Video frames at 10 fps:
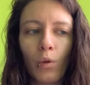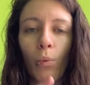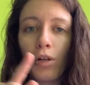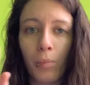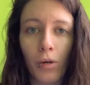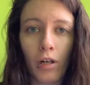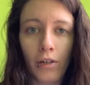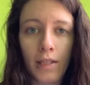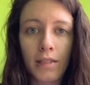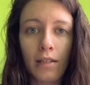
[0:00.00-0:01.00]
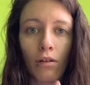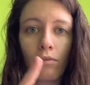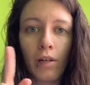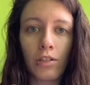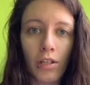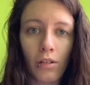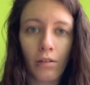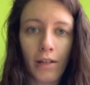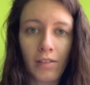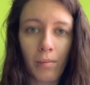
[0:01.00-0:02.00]
what your progress is on reaching your
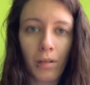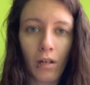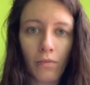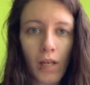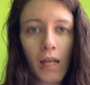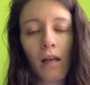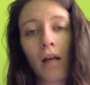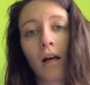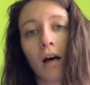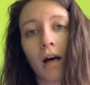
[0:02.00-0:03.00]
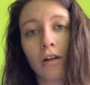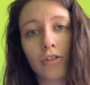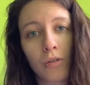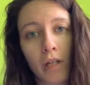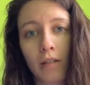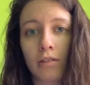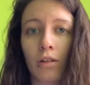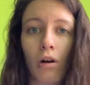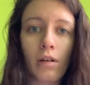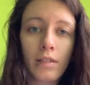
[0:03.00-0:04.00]
lifetime PRV, shooting
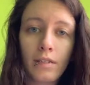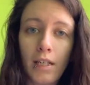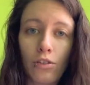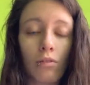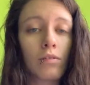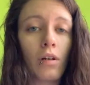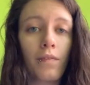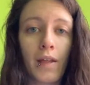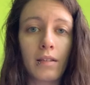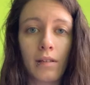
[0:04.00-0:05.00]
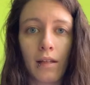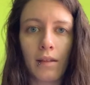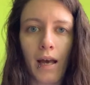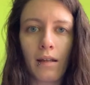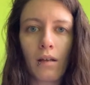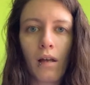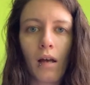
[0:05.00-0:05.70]
star, sensational start, things like that.